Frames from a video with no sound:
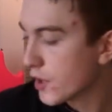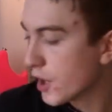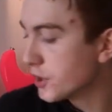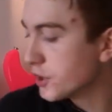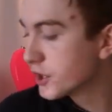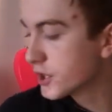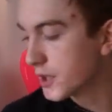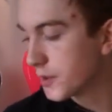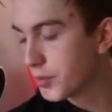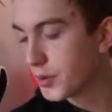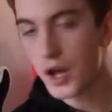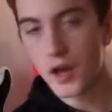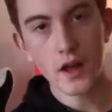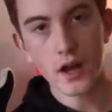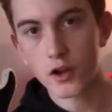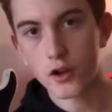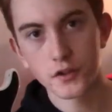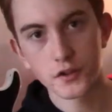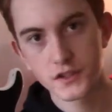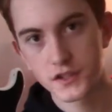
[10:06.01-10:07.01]
you can apply that
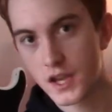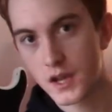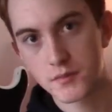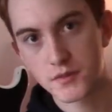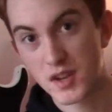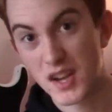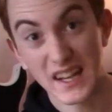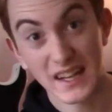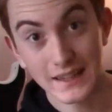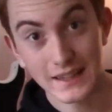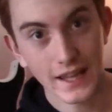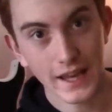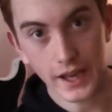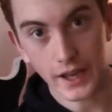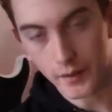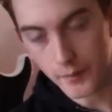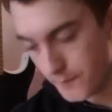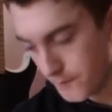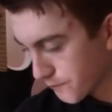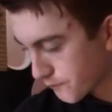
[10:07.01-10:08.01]
concept to any
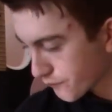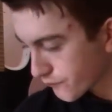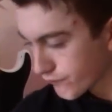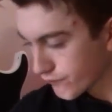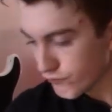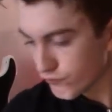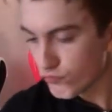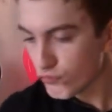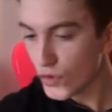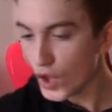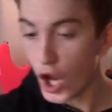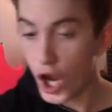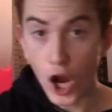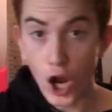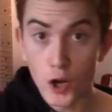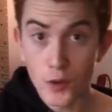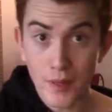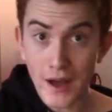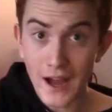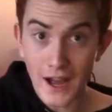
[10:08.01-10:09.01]
lick. I
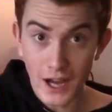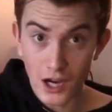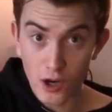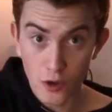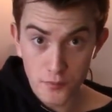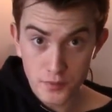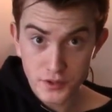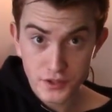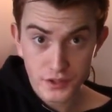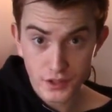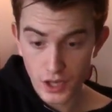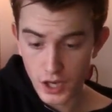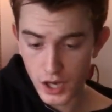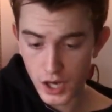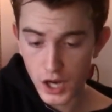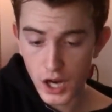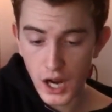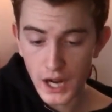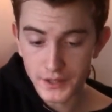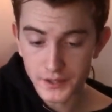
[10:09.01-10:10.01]
hope that helps.
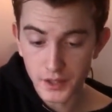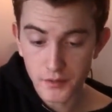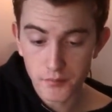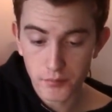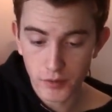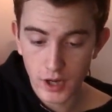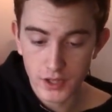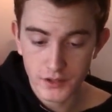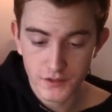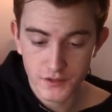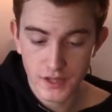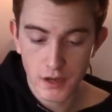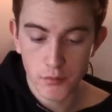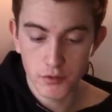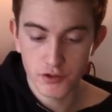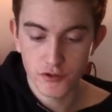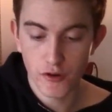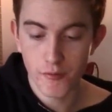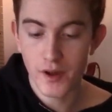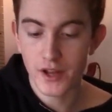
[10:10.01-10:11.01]
I didn't practice that one
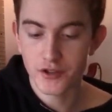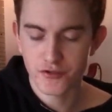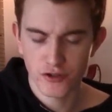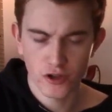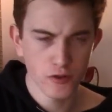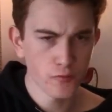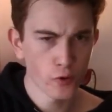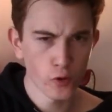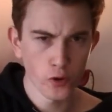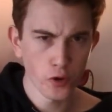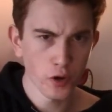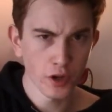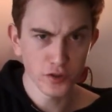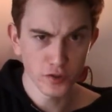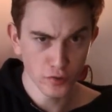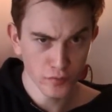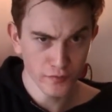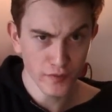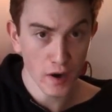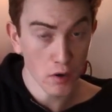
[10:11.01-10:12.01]
to a metronome, although I
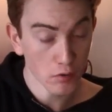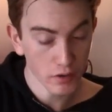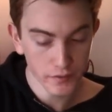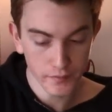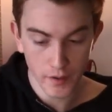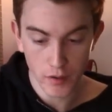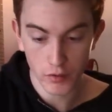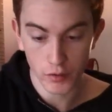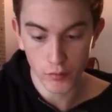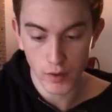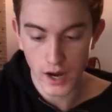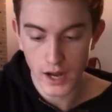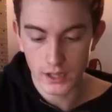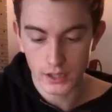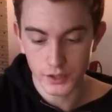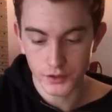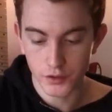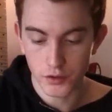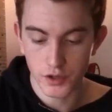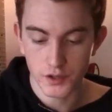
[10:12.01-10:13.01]
do very, very
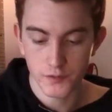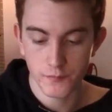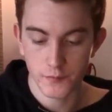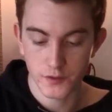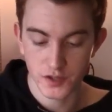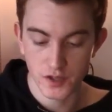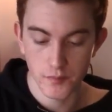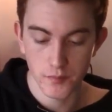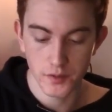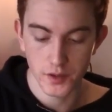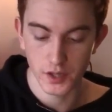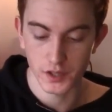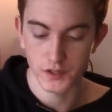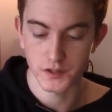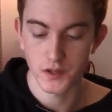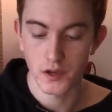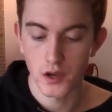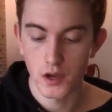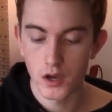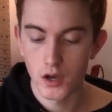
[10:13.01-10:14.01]
rarely do it for some
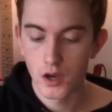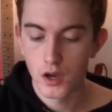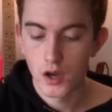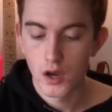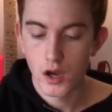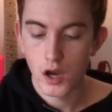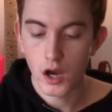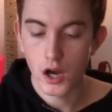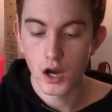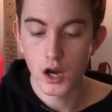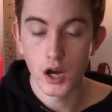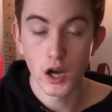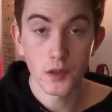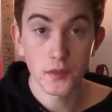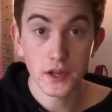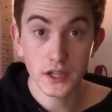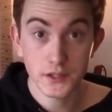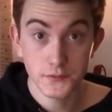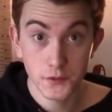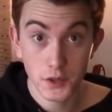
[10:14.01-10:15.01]
things.
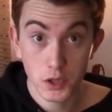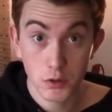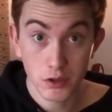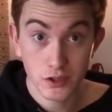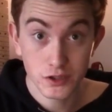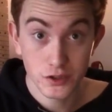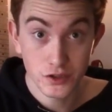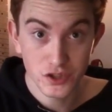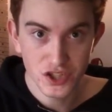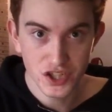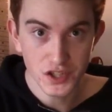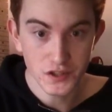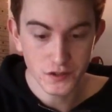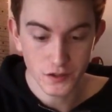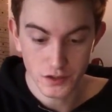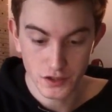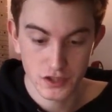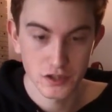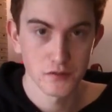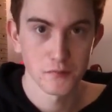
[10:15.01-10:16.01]
Thanks for your question,
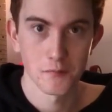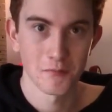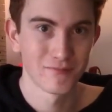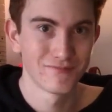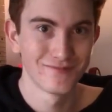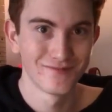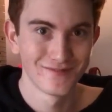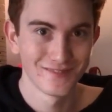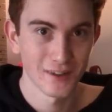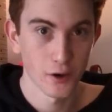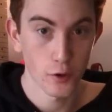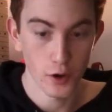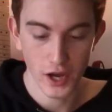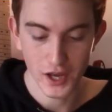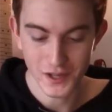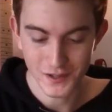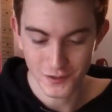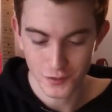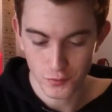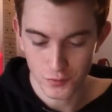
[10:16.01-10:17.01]
Jesus. Or
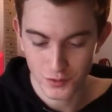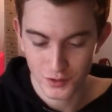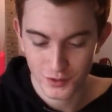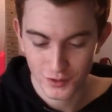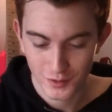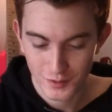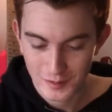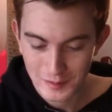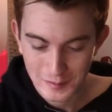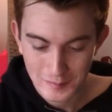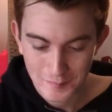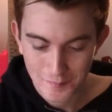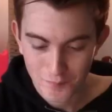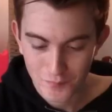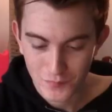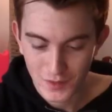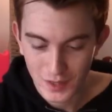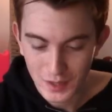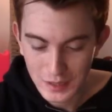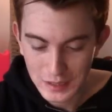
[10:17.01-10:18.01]
Jesus.
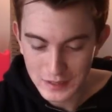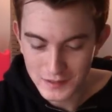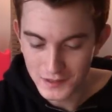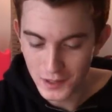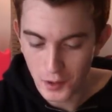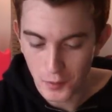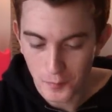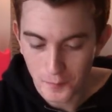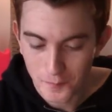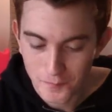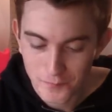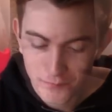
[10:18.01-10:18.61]
Let's go.